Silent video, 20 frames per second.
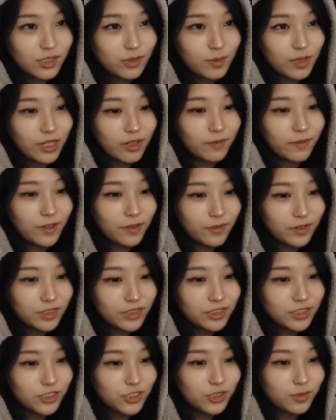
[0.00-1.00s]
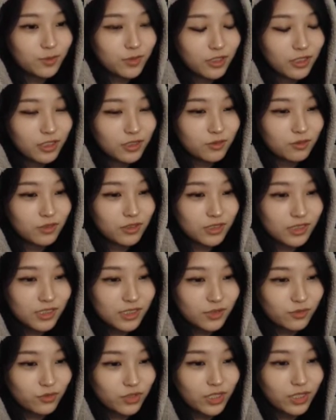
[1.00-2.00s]
My favorite Digimon
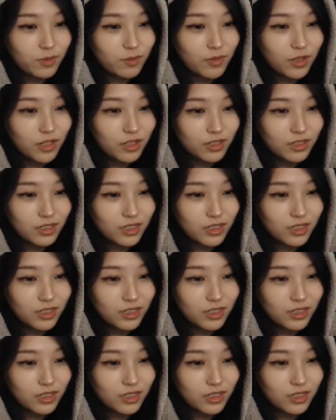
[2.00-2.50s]
was Renamon.